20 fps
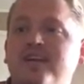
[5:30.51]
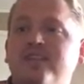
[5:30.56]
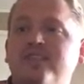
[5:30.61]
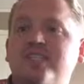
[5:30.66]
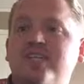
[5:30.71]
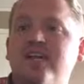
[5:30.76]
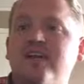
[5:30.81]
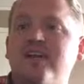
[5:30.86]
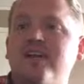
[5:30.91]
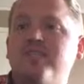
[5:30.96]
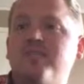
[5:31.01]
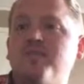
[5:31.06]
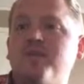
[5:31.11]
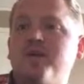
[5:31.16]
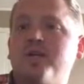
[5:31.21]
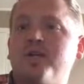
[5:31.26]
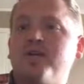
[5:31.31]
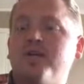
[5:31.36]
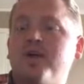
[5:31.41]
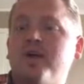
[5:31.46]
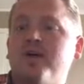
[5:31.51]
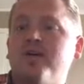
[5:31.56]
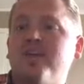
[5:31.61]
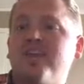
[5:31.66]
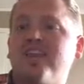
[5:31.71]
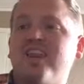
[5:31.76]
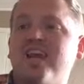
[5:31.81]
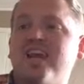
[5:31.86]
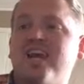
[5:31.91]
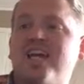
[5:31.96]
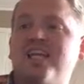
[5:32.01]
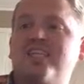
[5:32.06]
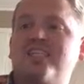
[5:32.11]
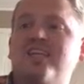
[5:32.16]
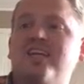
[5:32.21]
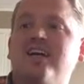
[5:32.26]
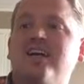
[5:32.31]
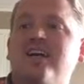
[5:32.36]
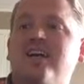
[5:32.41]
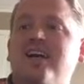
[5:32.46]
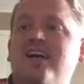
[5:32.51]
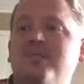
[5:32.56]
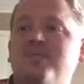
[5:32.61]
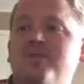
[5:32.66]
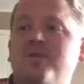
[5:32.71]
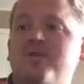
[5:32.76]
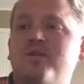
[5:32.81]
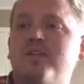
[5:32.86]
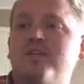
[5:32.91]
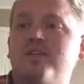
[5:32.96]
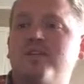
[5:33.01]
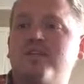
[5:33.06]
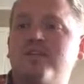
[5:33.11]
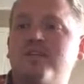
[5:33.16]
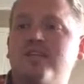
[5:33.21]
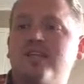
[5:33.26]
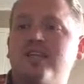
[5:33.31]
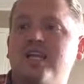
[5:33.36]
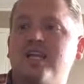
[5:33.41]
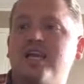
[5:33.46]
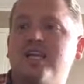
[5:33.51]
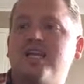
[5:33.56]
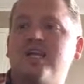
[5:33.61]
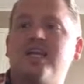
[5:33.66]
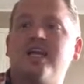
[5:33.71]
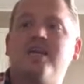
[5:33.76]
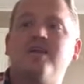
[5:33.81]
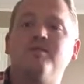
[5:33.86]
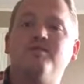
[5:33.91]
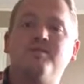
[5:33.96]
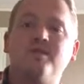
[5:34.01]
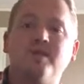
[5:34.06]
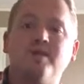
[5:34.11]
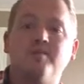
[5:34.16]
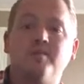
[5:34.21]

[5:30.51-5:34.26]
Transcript: Tell everyone you know that I'm a realtor and that I can help them,